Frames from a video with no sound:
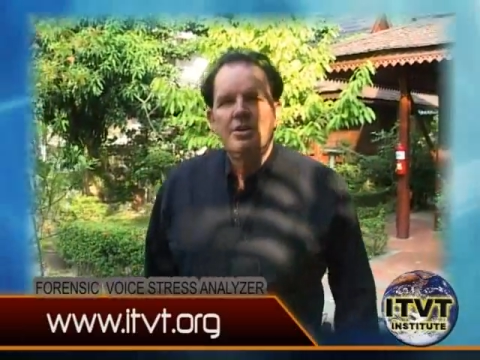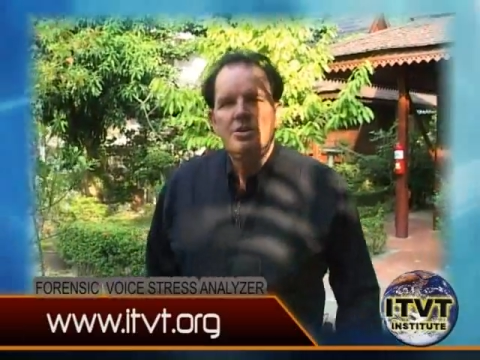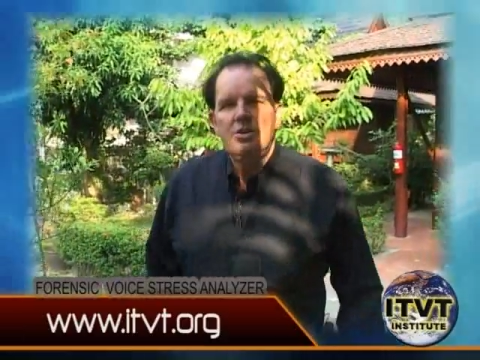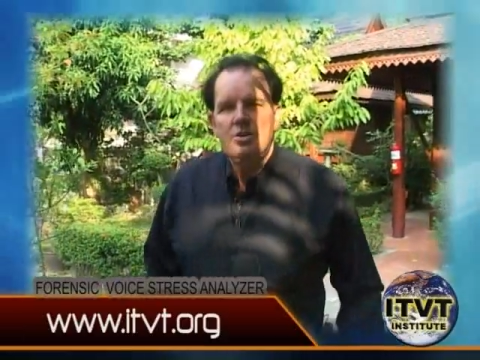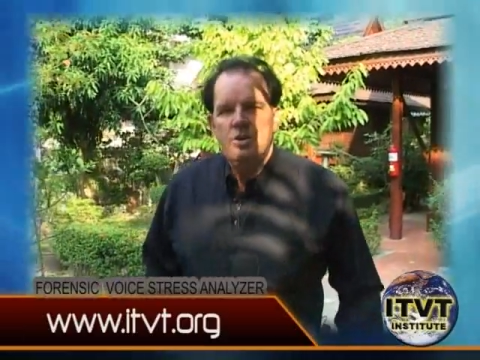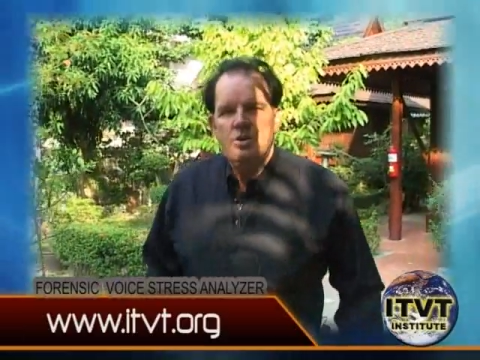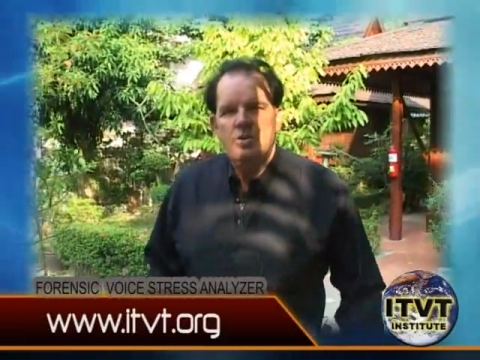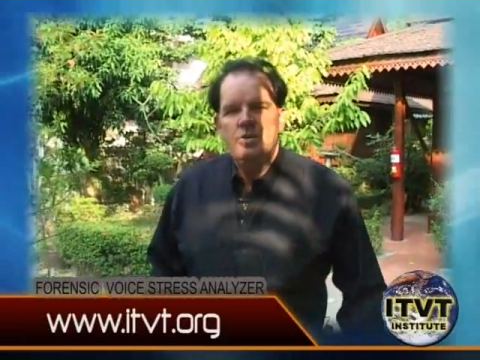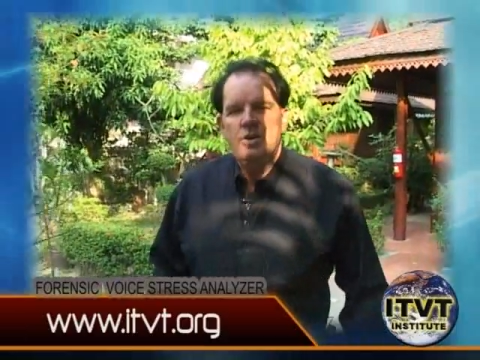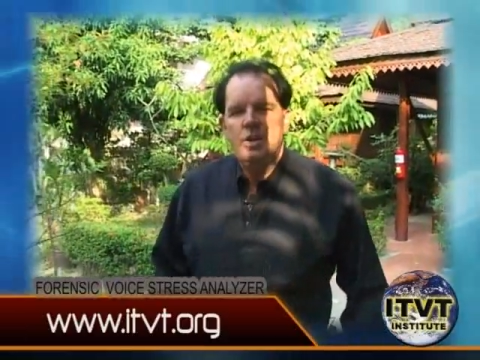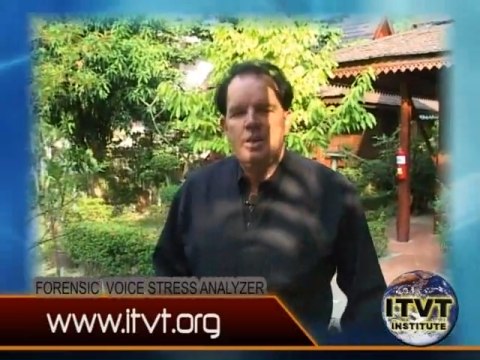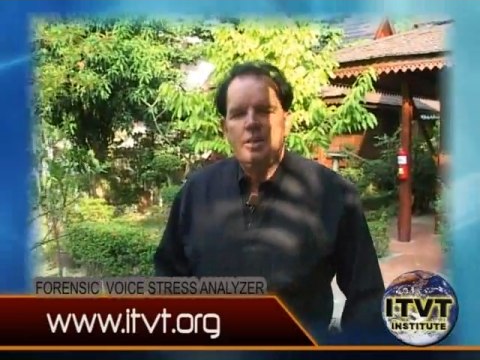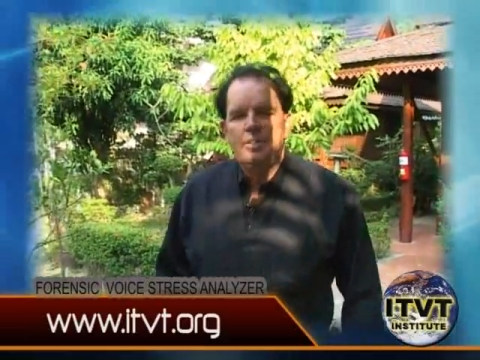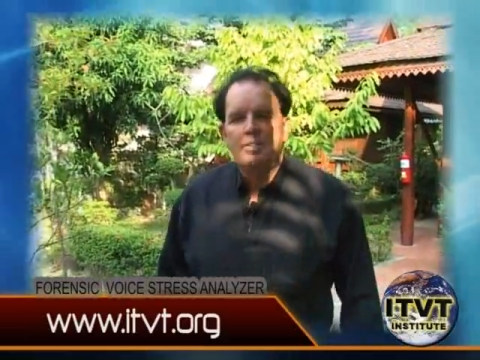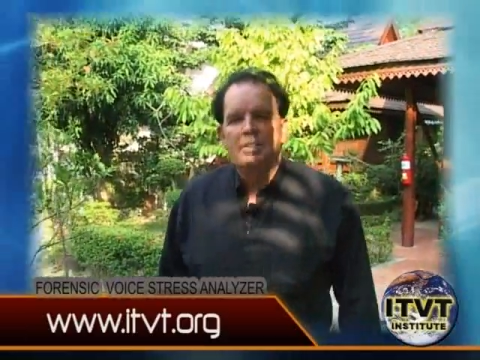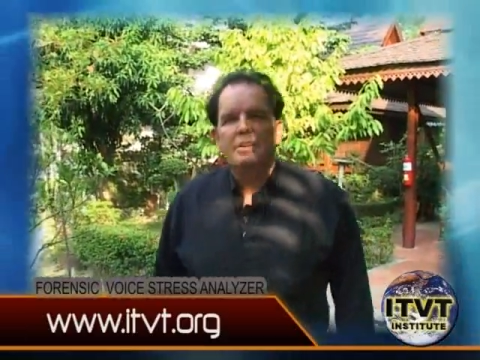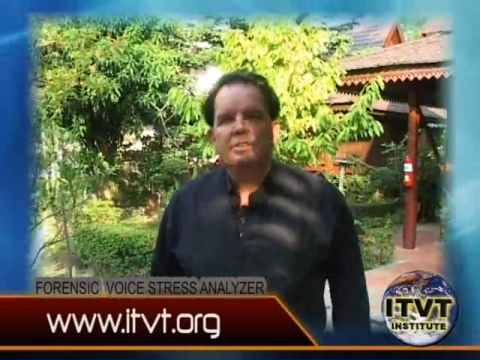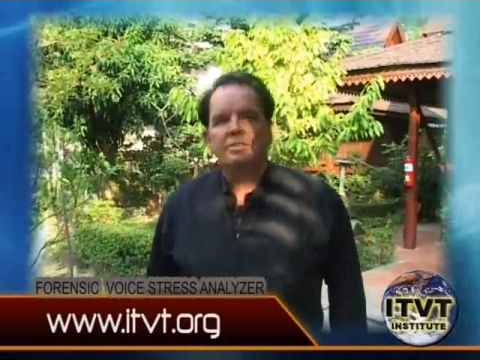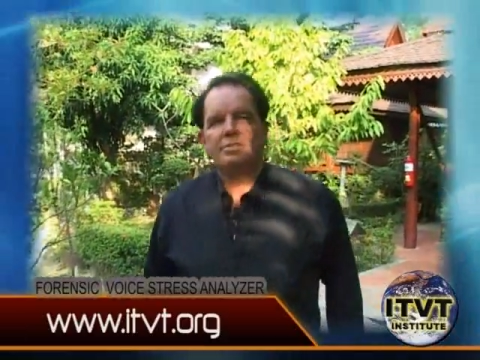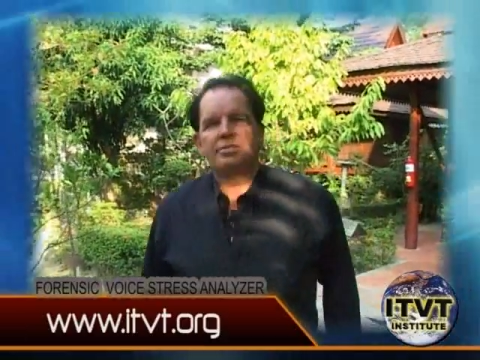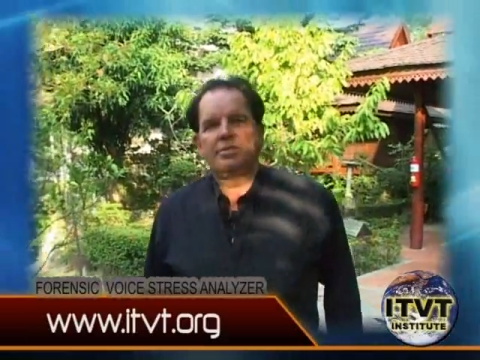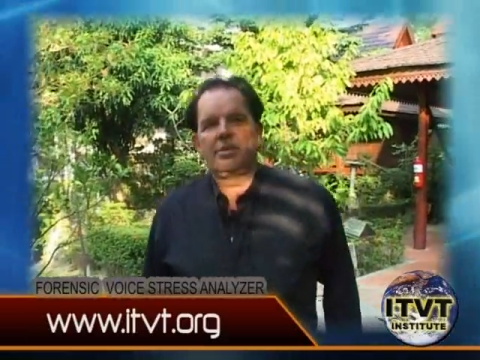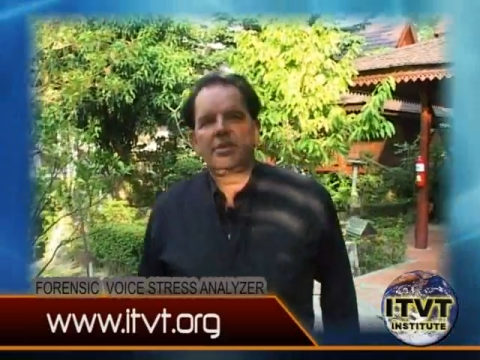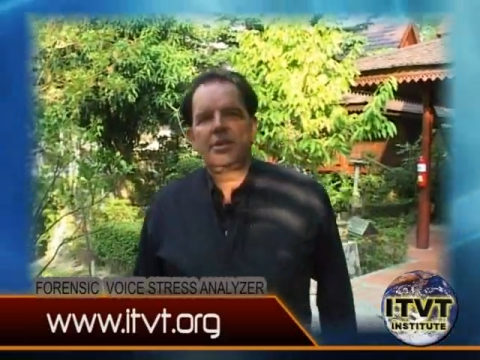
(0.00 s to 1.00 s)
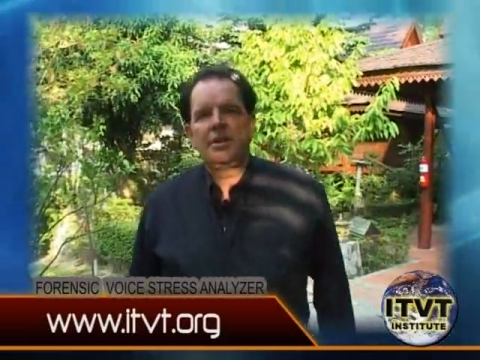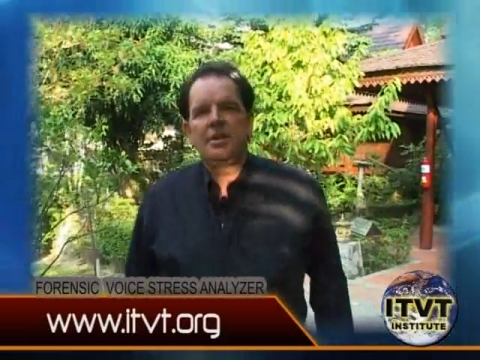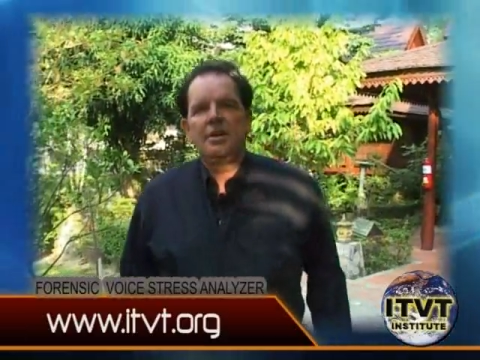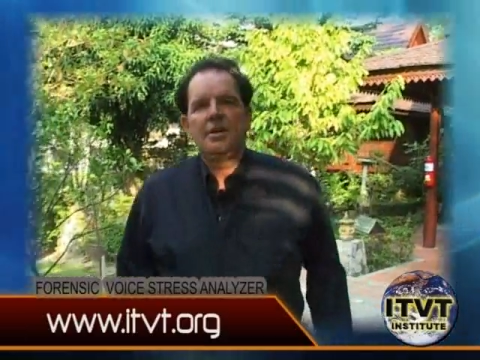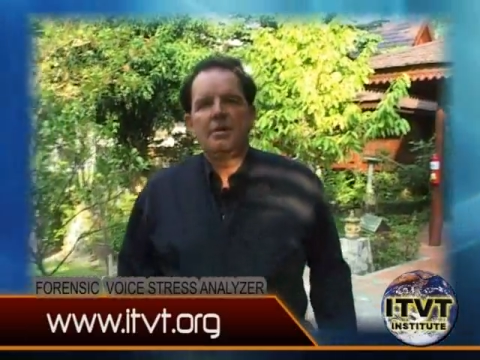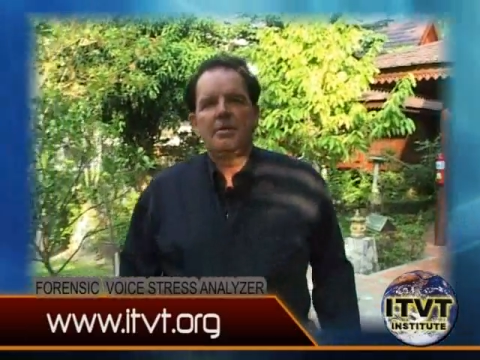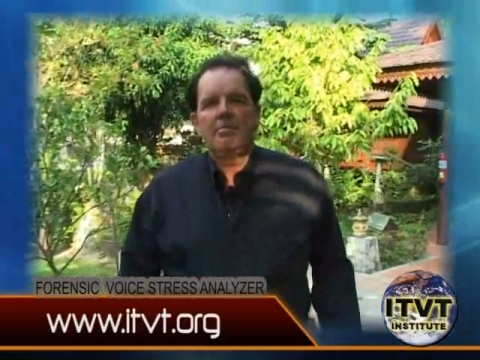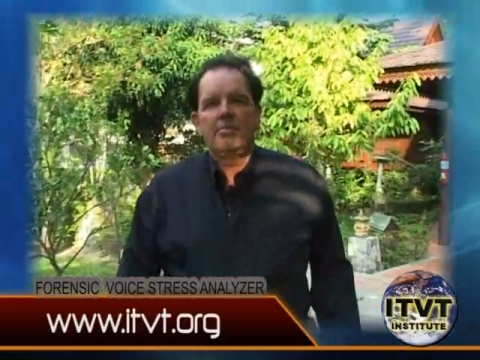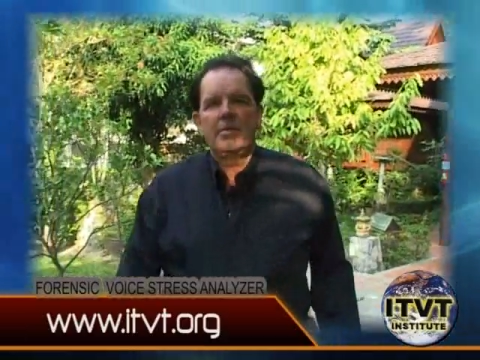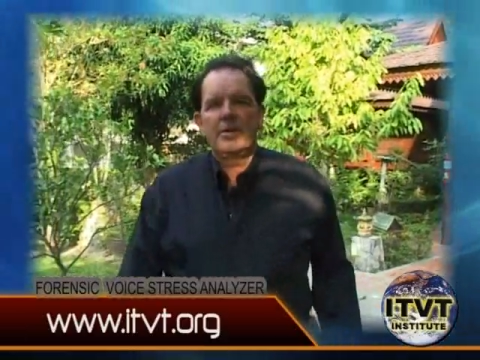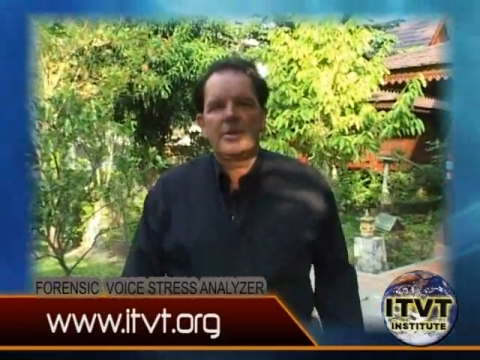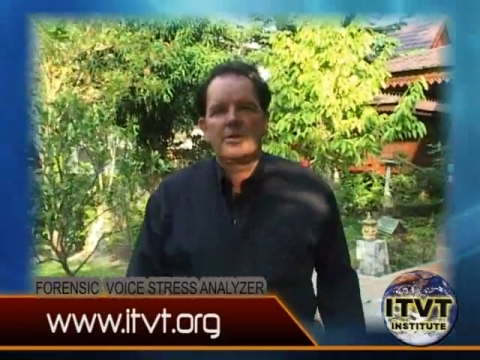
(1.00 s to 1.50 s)
you need
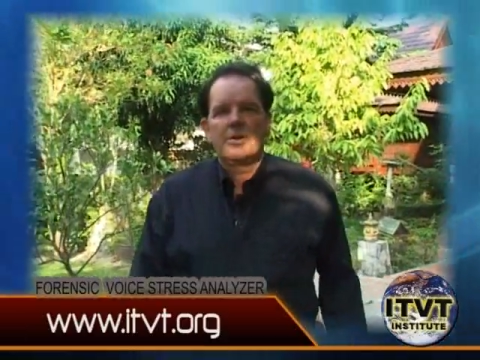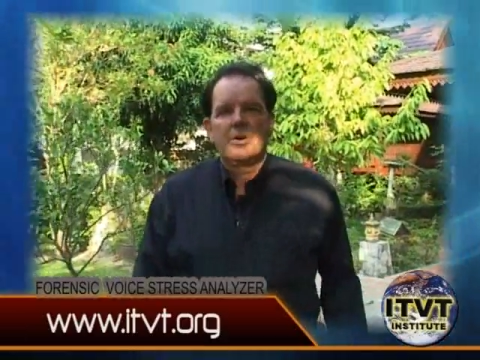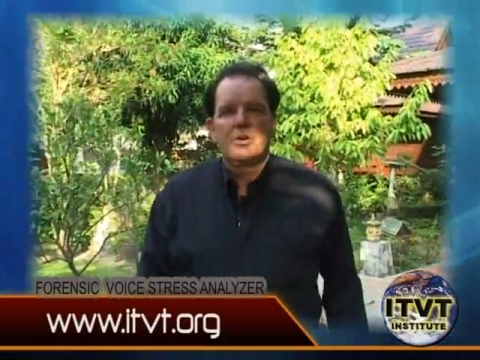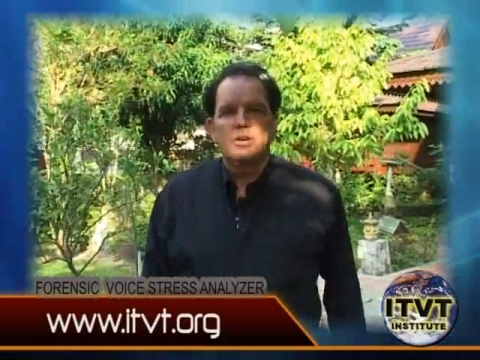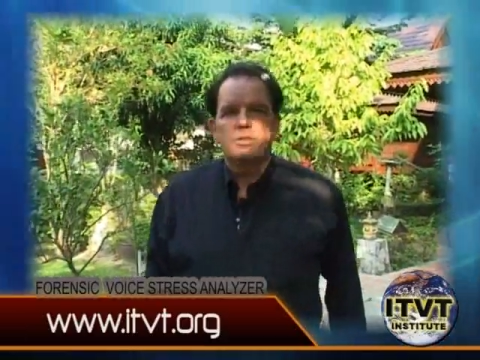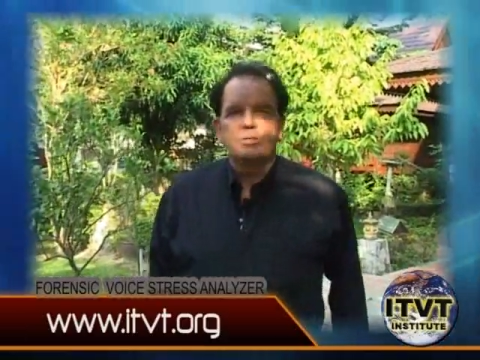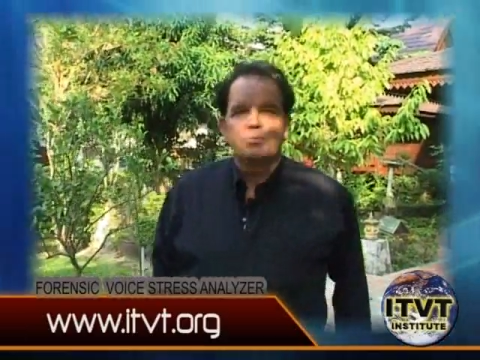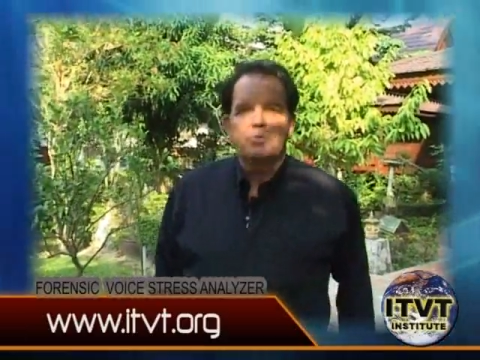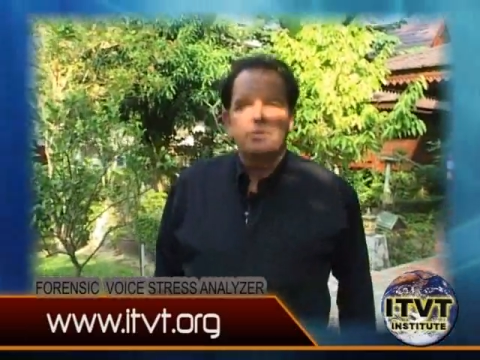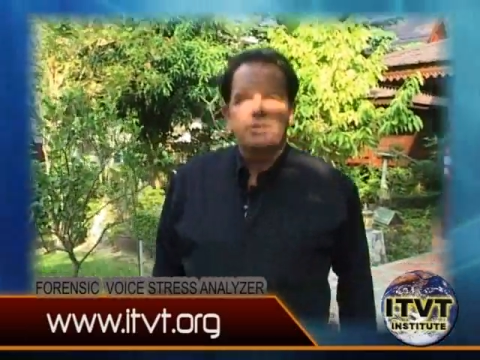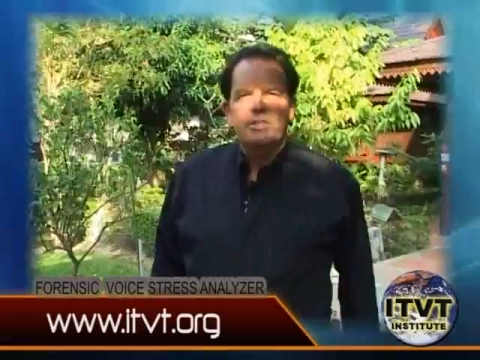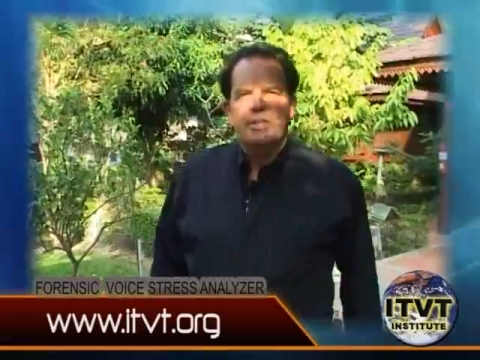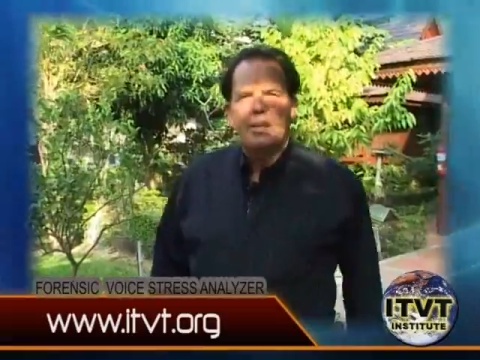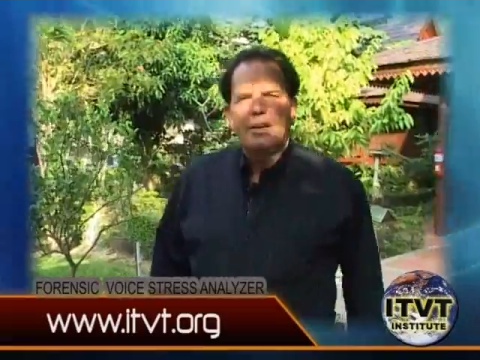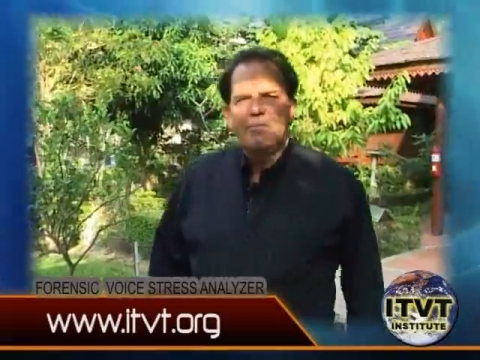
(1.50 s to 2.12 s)
this because with the